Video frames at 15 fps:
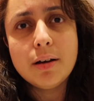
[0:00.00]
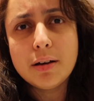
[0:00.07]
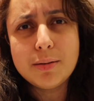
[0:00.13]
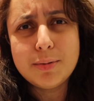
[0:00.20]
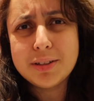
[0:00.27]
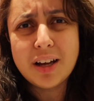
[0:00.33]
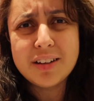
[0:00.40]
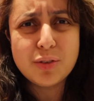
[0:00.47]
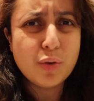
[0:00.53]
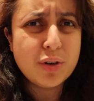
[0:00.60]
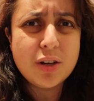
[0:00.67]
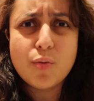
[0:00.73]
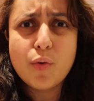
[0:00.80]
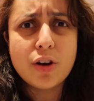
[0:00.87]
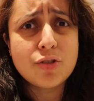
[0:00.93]
I mean, I'd
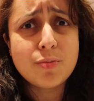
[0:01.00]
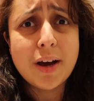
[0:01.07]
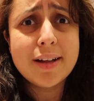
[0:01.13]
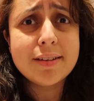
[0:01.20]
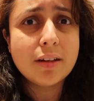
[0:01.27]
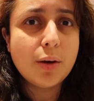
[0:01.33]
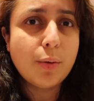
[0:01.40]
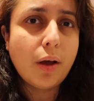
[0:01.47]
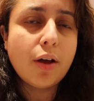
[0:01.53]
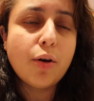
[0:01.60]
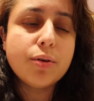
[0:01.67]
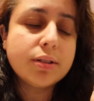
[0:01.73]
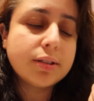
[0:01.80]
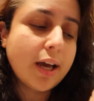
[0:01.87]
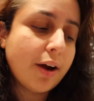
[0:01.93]
already washed my hands anyway. I
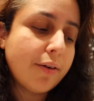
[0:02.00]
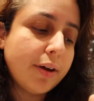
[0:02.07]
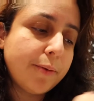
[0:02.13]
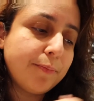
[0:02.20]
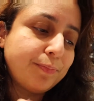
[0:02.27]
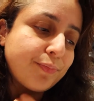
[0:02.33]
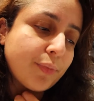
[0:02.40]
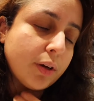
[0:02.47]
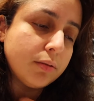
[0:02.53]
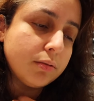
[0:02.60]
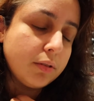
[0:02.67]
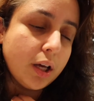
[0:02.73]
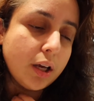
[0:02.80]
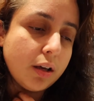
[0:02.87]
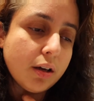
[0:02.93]
always carry
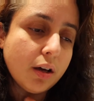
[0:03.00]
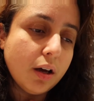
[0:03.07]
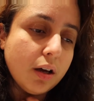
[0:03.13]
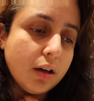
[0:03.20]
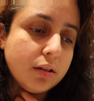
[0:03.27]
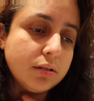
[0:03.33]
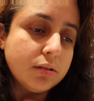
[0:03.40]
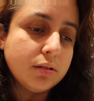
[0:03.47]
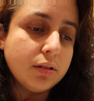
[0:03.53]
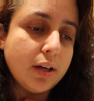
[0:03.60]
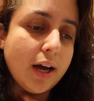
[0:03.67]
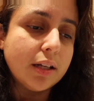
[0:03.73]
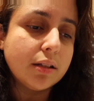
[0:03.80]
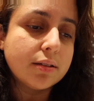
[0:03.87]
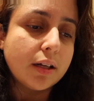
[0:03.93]
like
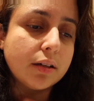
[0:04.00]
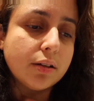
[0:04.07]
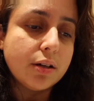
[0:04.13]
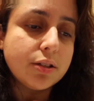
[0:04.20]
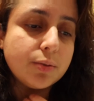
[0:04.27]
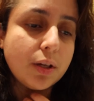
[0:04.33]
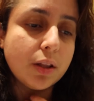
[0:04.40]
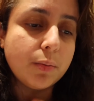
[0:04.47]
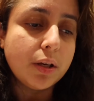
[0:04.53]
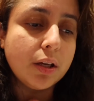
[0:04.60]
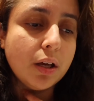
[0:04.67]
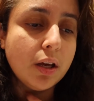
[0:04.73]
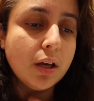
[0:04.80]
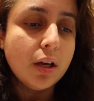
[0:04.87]
hand sanitizer with me.